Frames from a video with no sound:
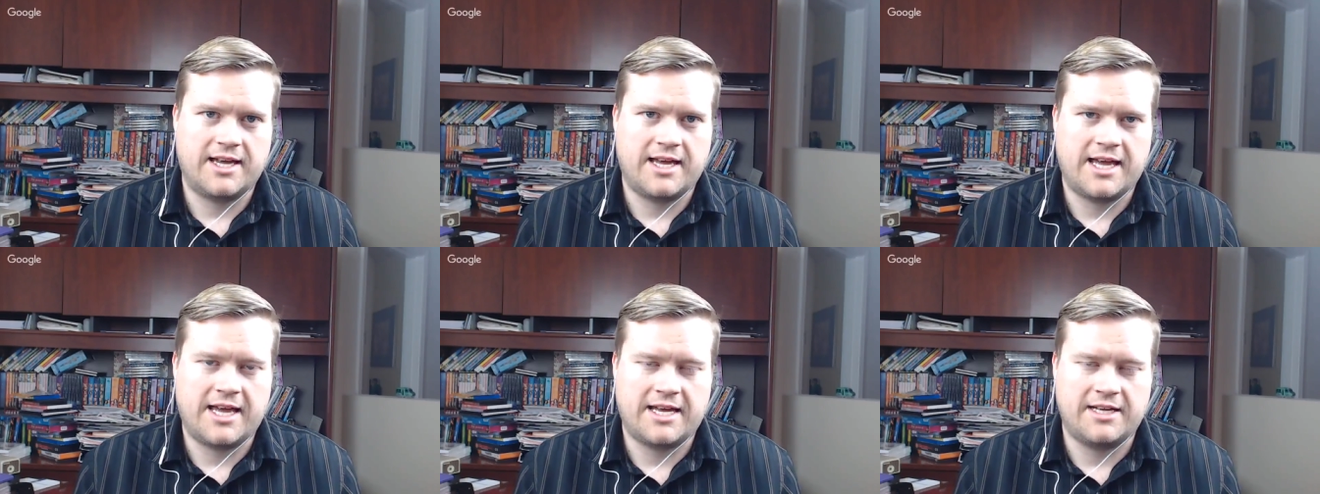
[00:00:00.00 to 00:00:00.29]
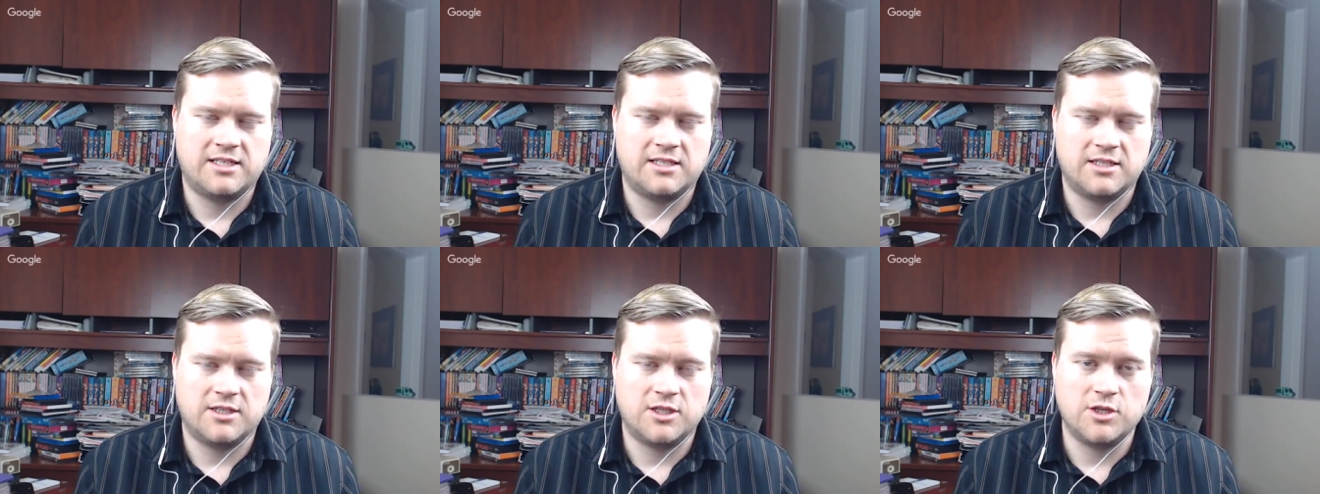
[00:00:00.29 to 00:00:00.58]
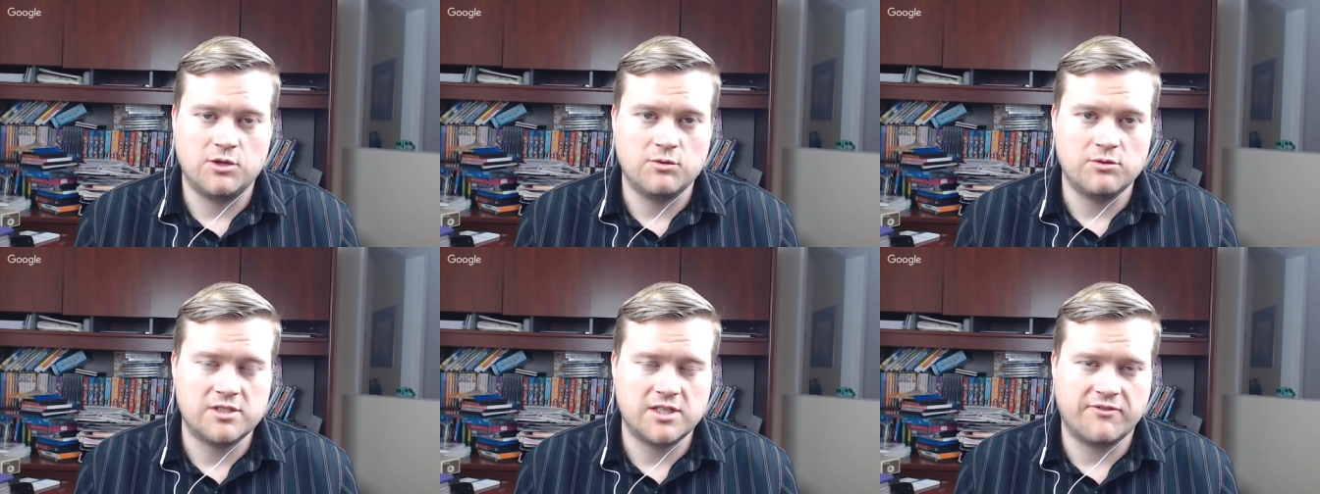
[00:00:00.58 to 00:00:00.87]
a
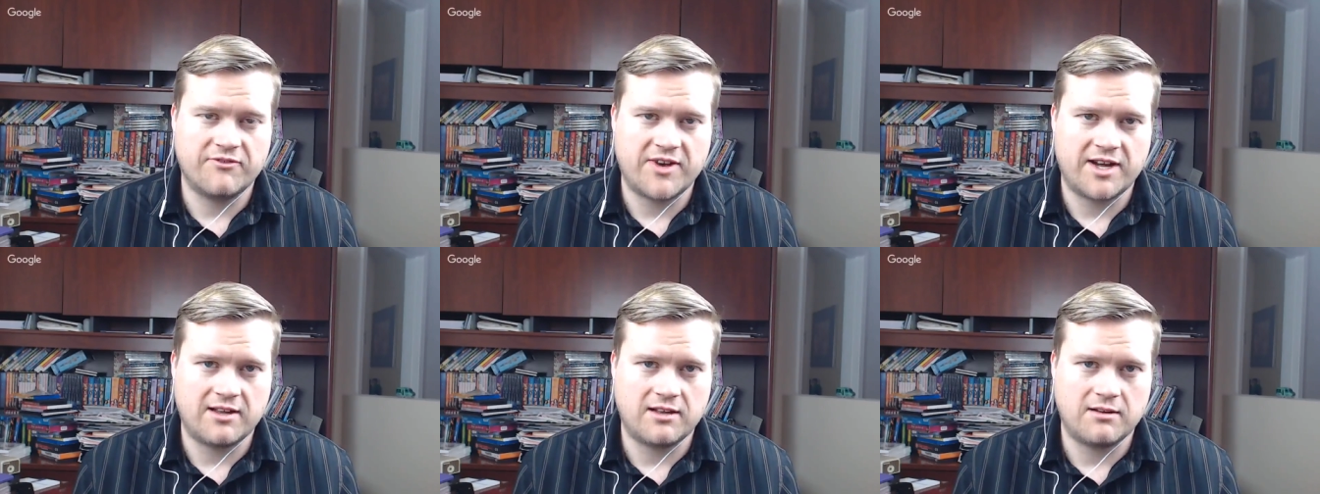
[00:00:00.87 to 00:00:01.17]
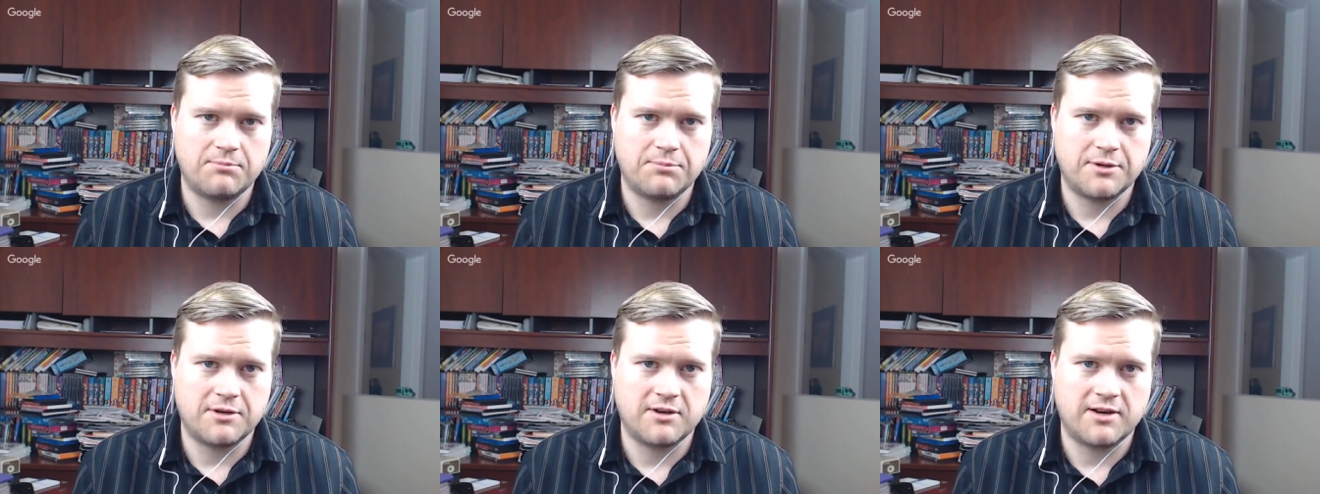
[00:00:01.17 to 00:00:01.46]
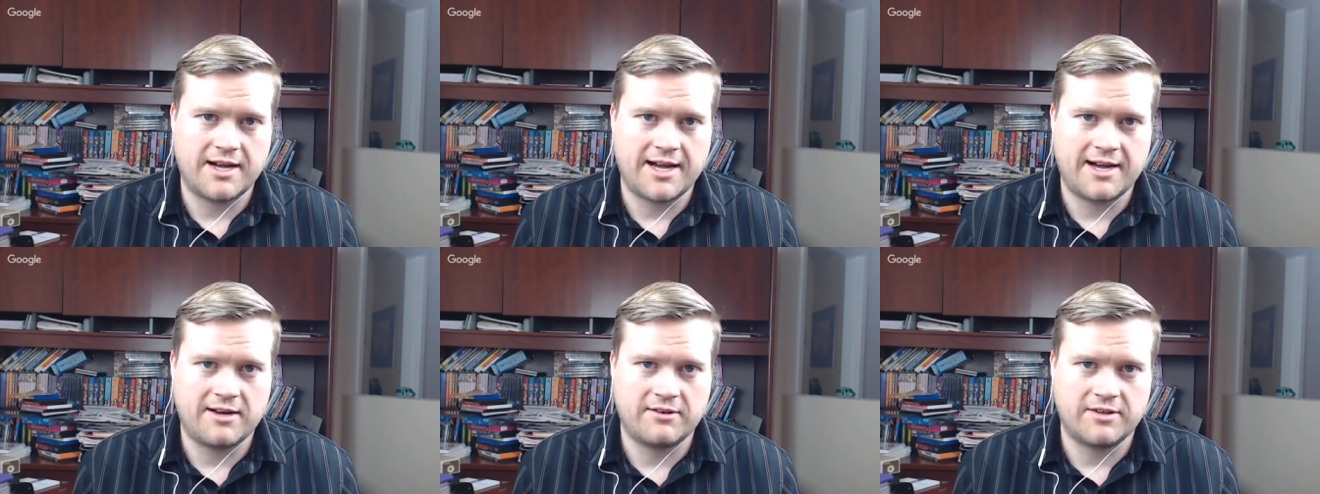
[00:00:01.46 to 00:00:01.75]
new
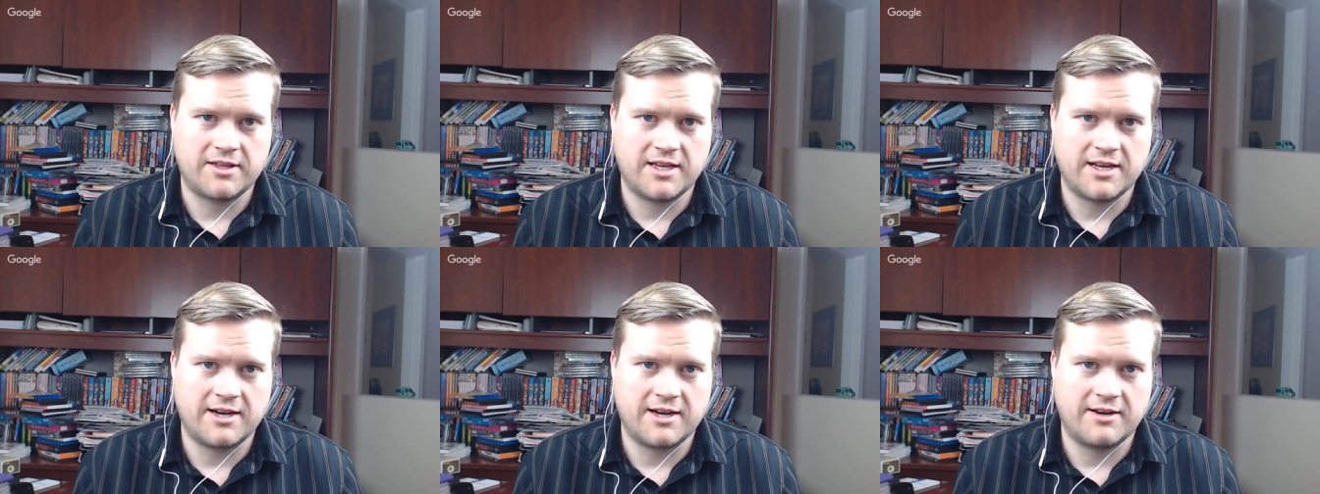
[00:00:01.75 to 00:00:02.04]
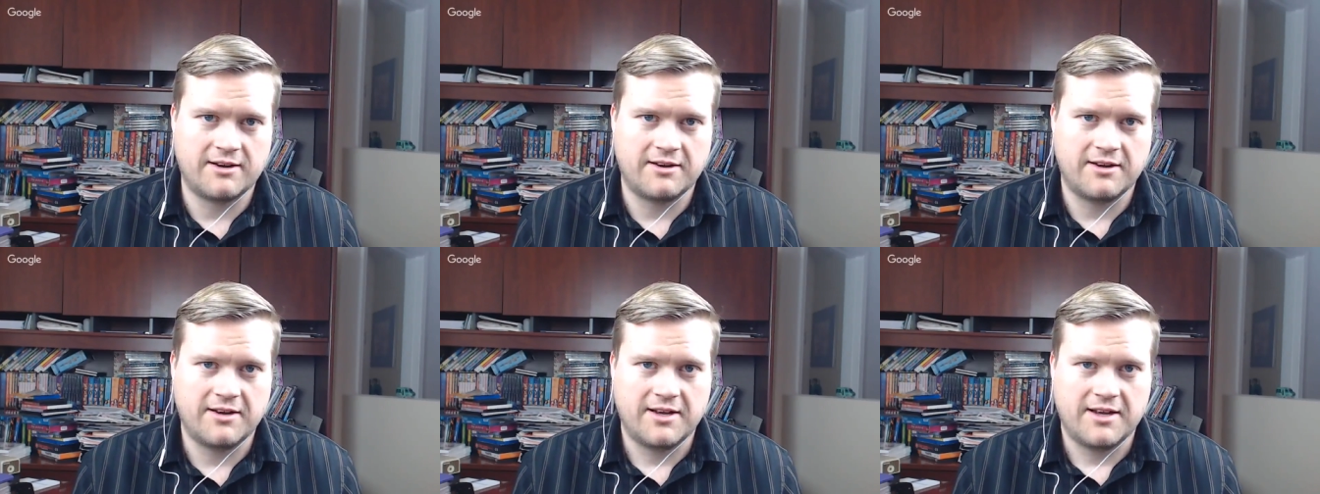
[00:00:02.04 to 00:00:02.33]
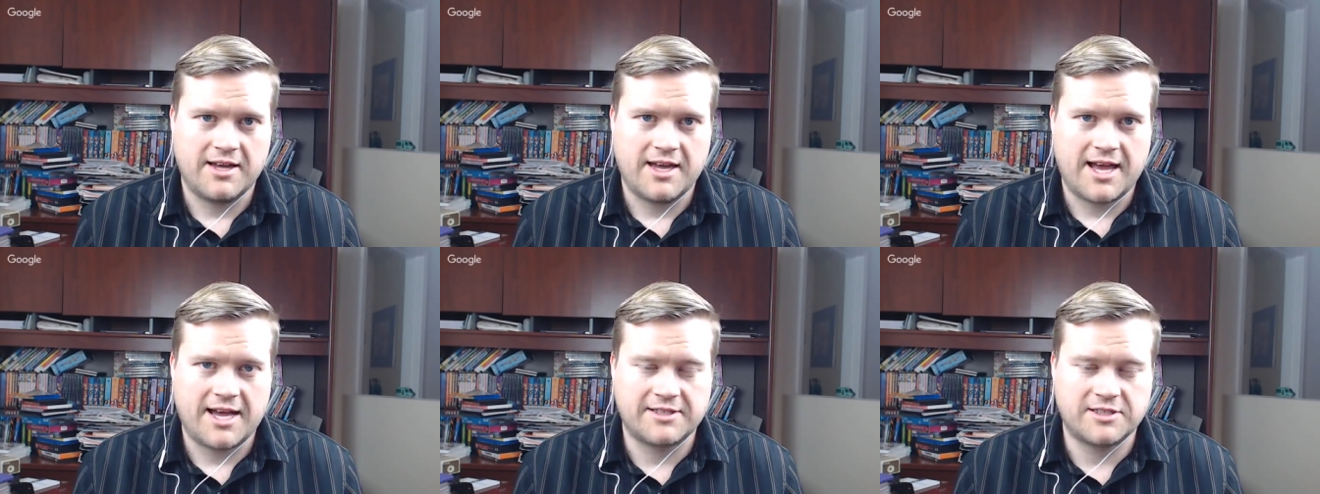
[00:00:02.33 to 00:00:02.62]
developer out there.
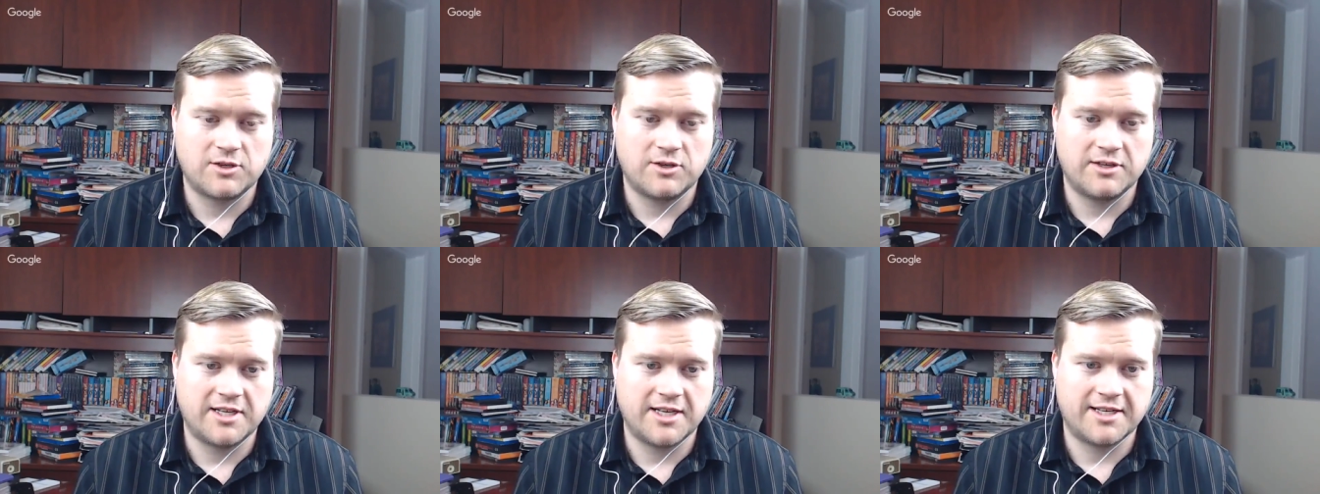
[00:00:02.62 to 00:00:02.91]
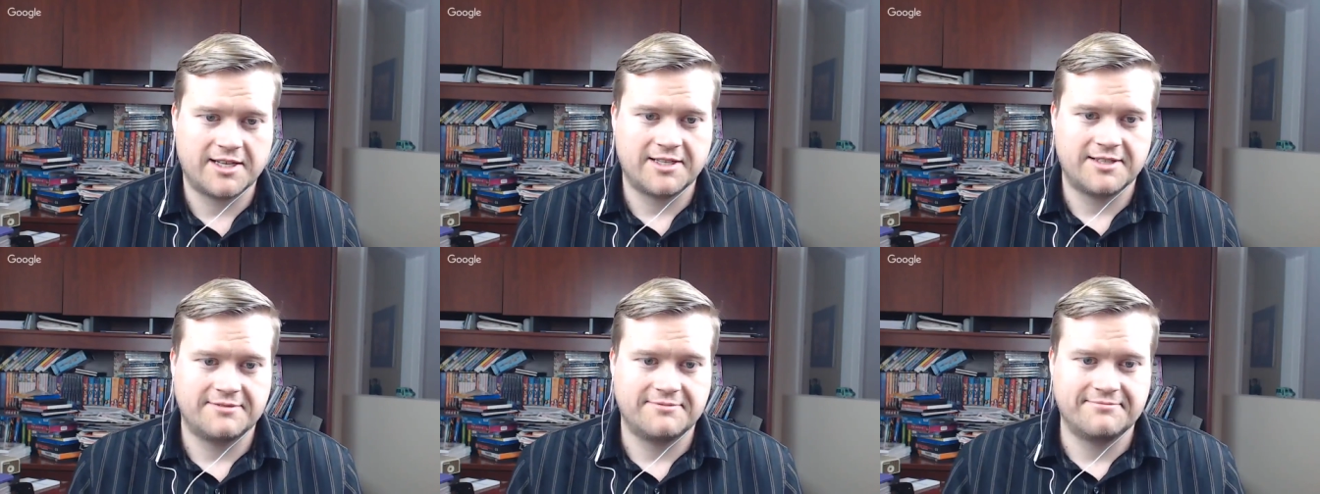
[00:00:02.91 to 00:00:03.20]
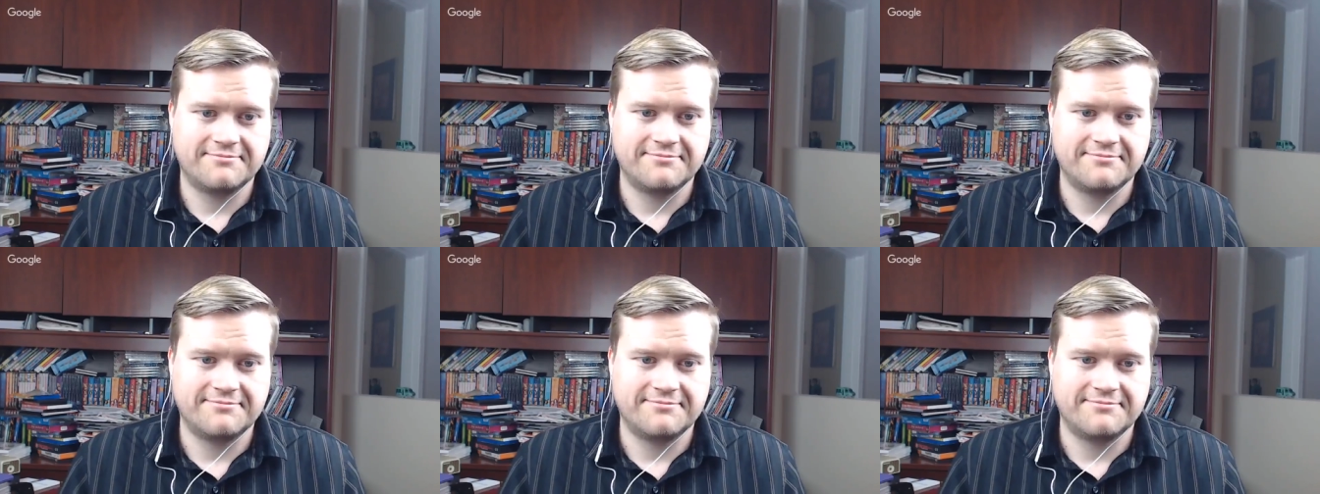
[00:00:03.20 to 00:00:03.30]
How's it going, Nick?